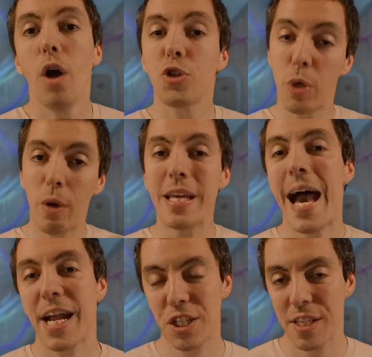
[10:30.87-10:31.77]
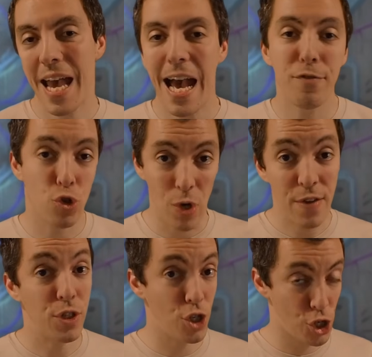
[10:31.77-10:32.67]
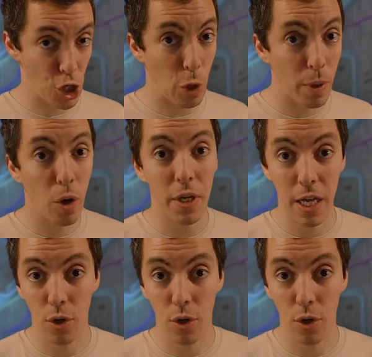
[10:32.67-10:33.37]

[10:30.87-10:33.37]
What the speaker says: So you already actually have Draven Showboat in